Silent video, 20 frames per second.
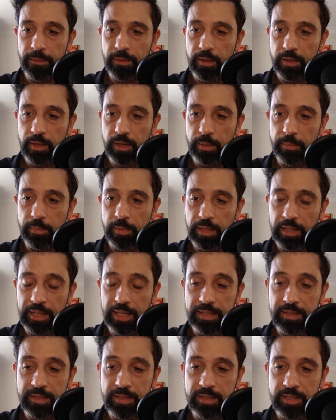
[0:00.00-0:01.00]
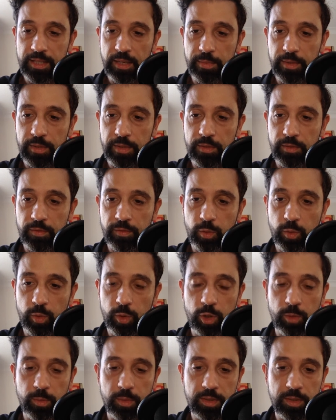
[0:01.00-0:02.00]
Atlantic salmon for
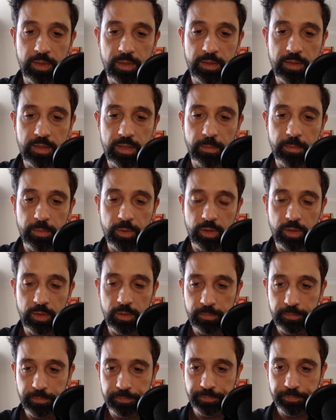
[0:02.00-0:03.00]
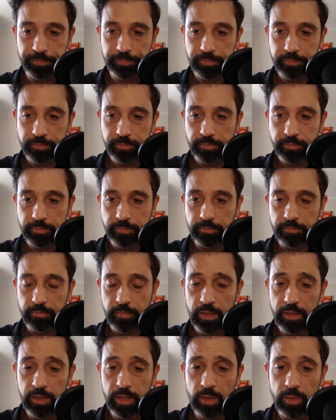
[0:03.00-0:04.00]
human consumption.
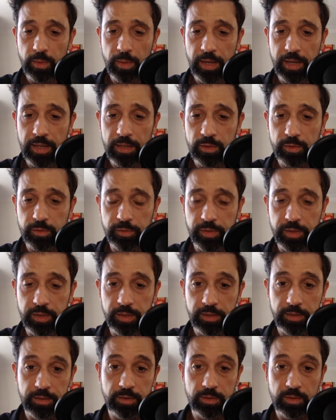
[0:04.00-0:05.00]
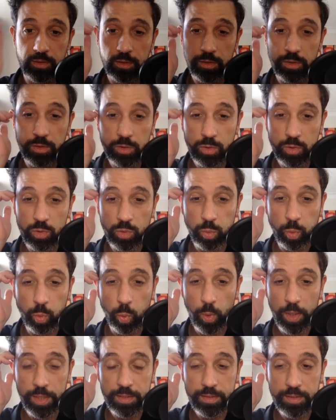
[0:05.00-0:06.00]
Now, as of the
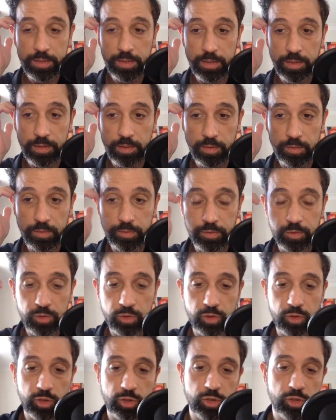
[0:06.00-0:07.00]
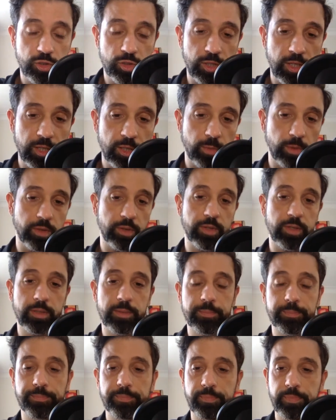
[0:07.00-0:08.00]
20th of January,
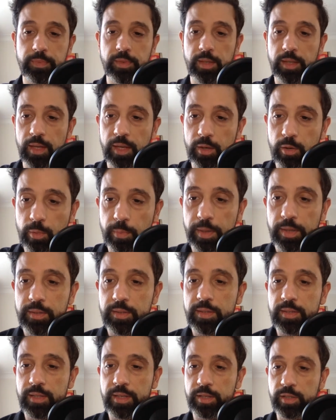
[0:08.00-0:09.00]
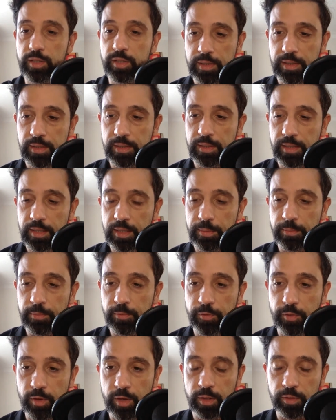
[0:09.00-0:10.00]
AquaBounty's actually
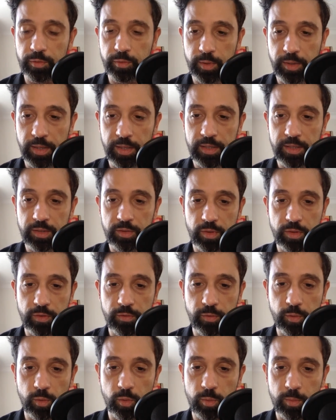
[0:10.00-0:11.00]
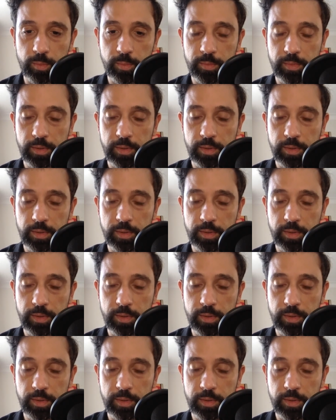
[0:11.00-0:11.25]
filed for an S-3 form,